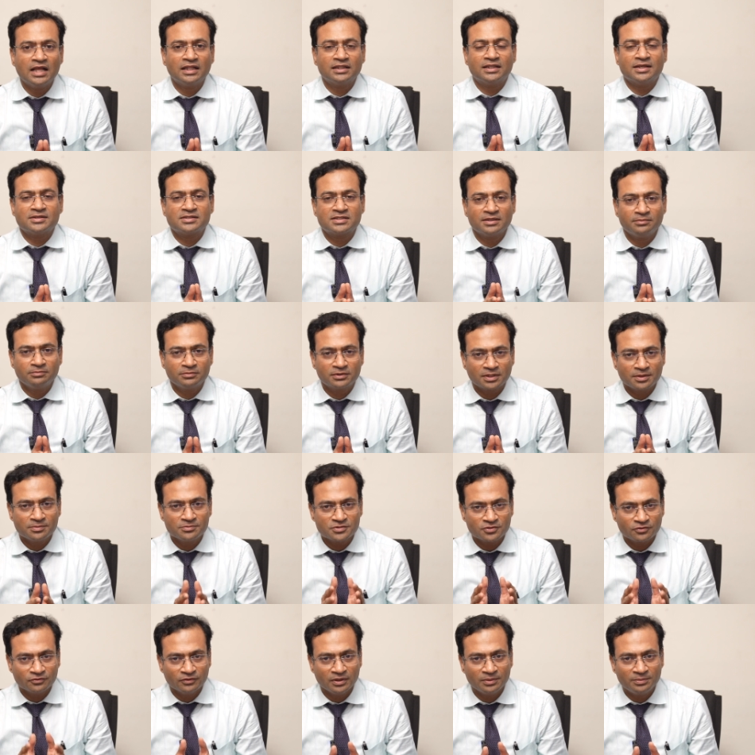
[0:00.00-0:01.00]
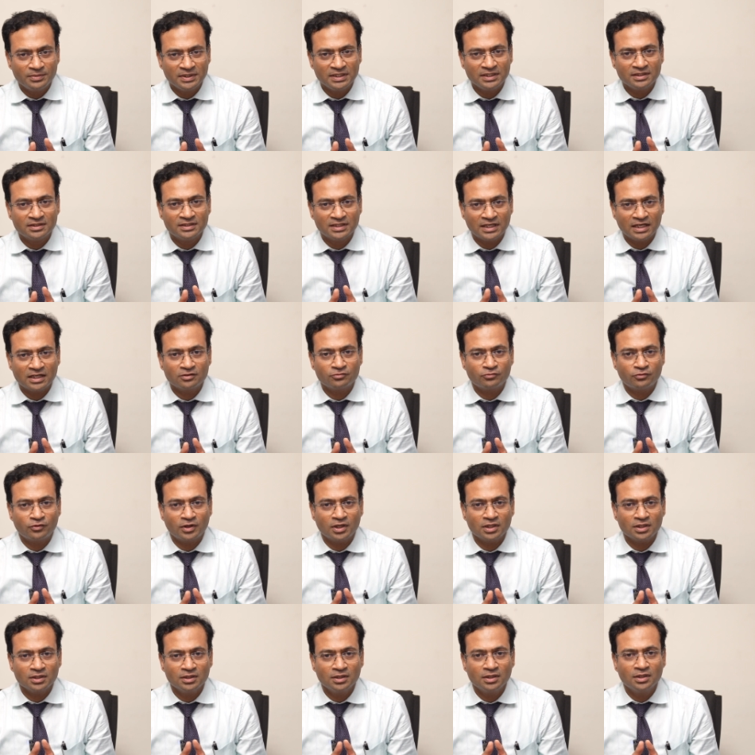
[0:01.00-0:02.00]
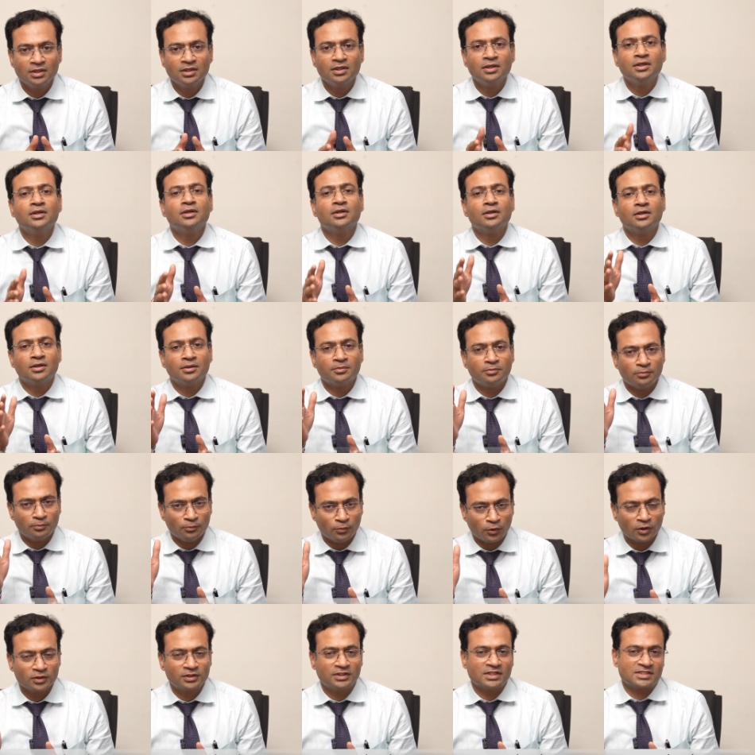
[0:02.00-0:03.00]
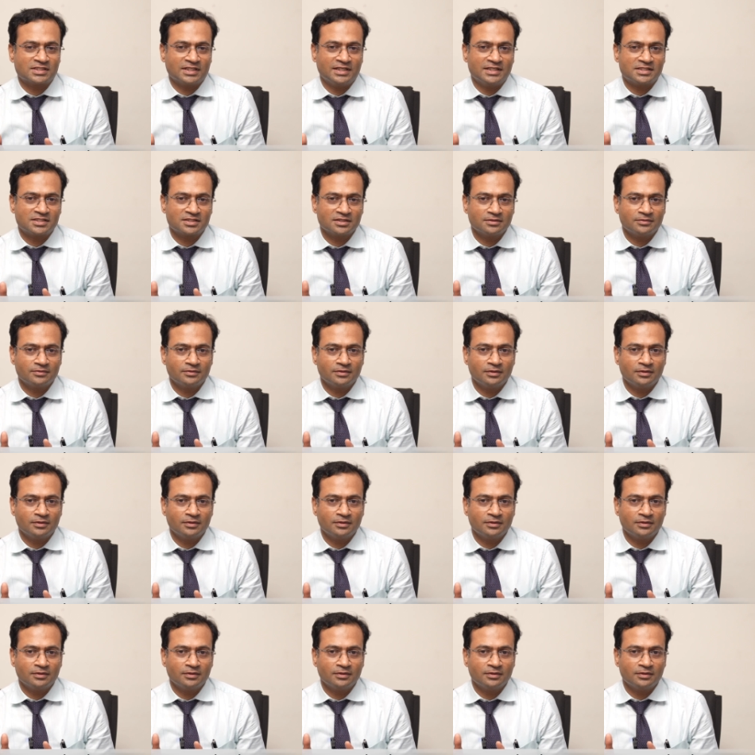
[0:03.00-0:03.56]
the symptoms will be there for both the sides.